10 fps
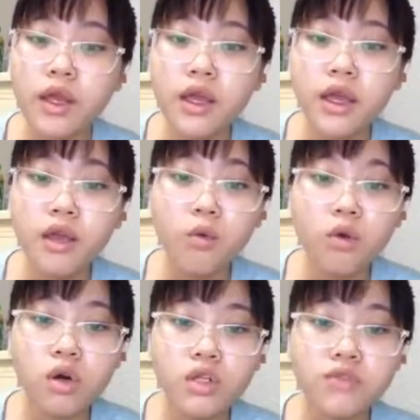he
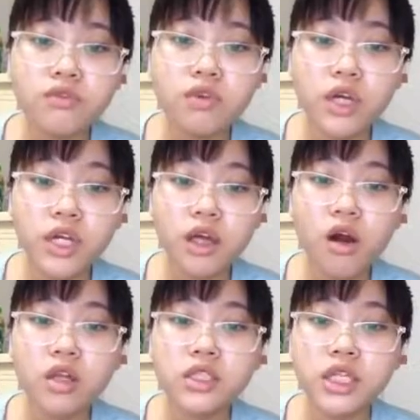was free
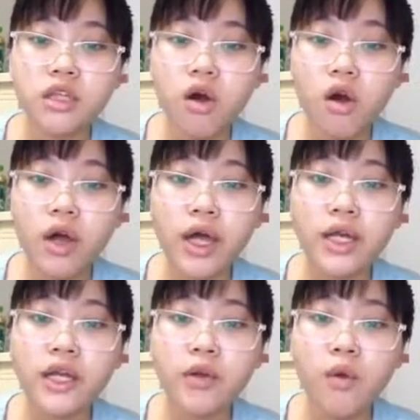all day long
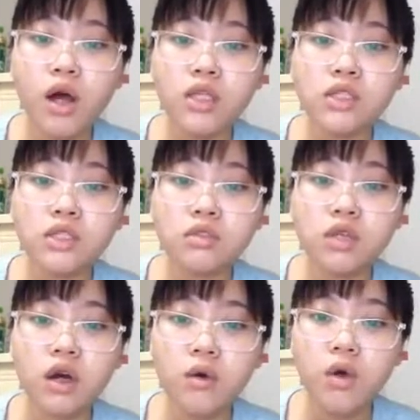and he wanted to
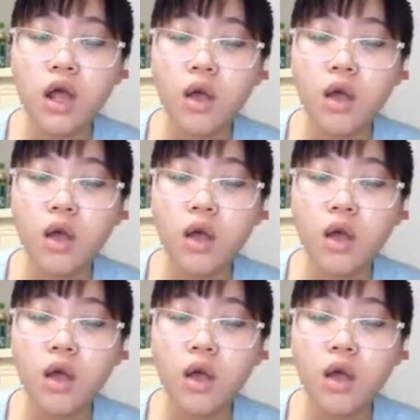know